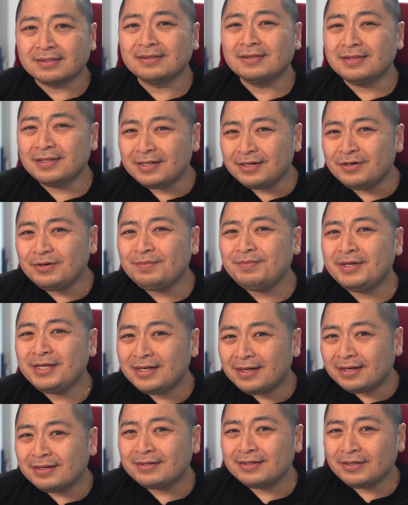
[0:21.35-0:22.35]
little bit
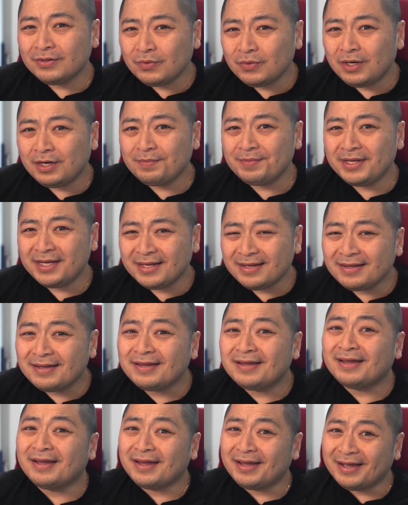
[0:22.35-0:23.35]
underwhelming
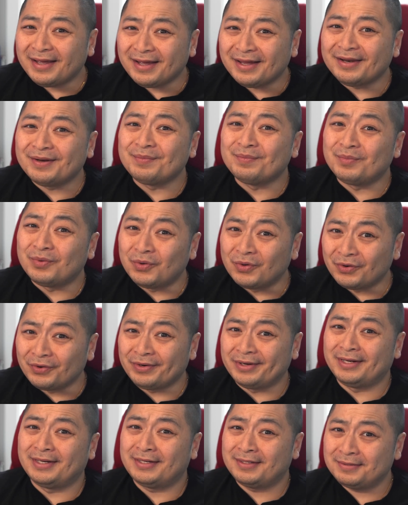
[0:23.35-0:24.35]
and
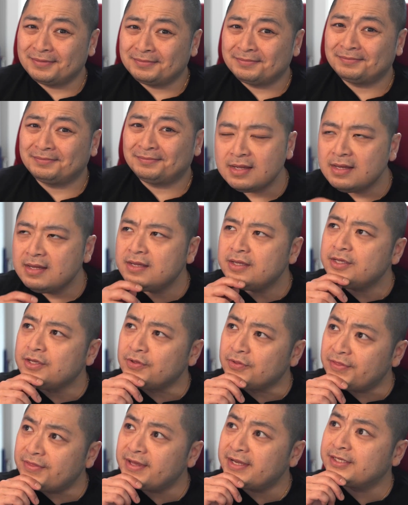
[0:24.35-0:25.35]
boring. You
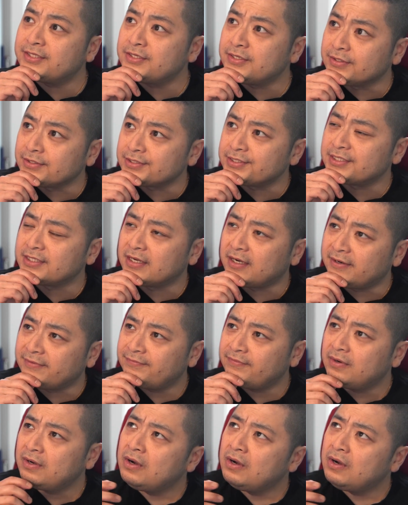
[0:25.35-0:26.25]
think to yourself,